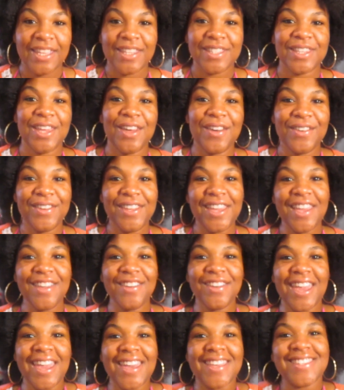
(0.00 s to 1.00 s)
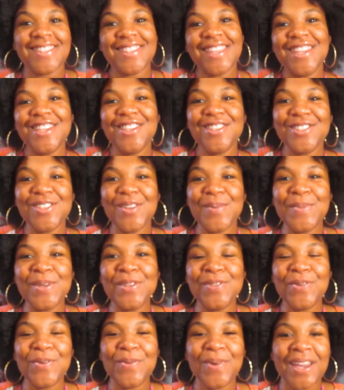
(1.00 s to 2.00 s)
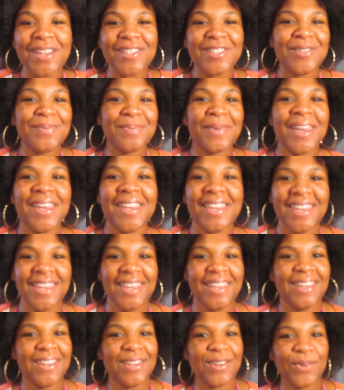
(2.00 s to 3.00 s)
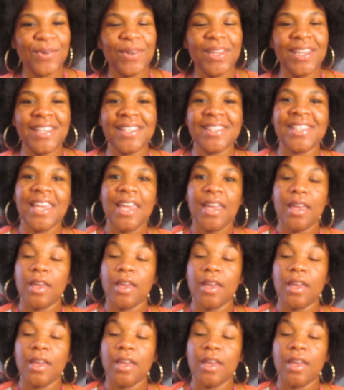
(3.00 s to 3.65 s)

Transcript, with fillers: So yeah, you guys, thank you so much for watching my King and Queens.